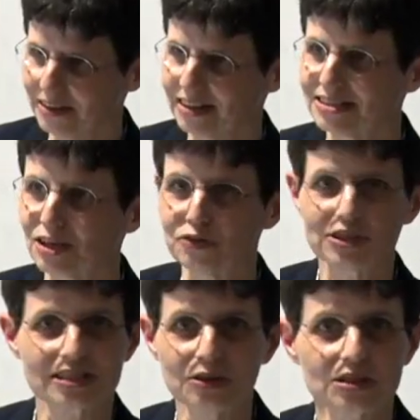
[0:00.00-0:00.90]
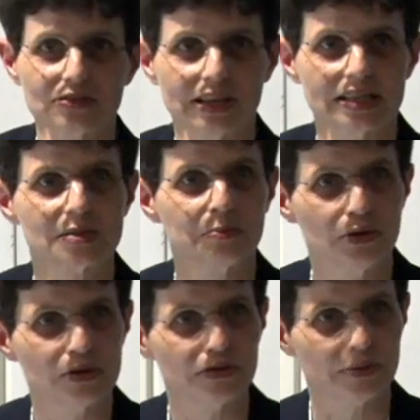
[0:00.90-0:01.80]
this office looks very
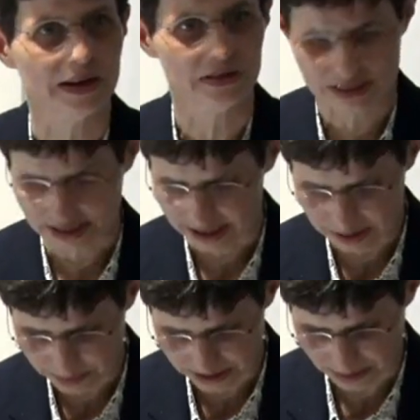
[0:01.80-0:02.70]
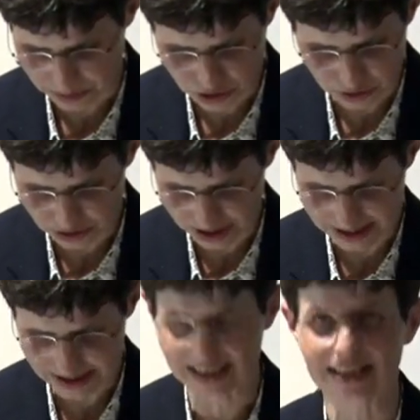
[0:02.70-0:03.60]
small from outside, but I'm sure
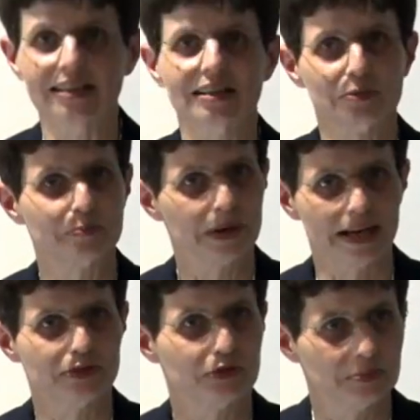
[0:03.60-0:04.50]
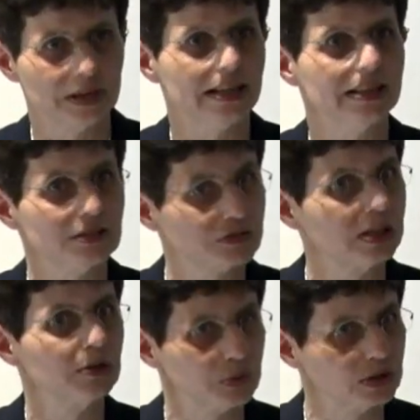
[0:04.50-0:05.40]
it's another platform nine and three
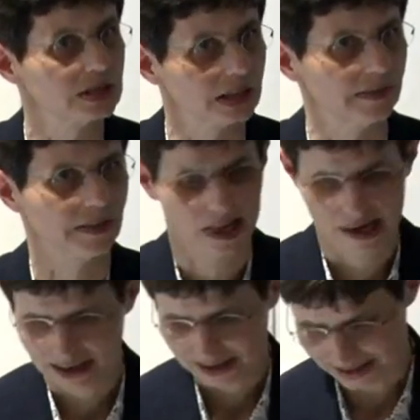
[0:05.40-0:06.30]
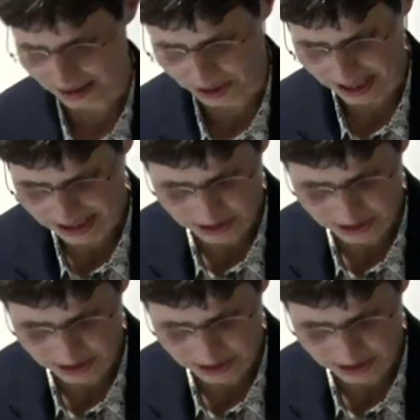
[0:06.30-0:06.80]
quarter. So as you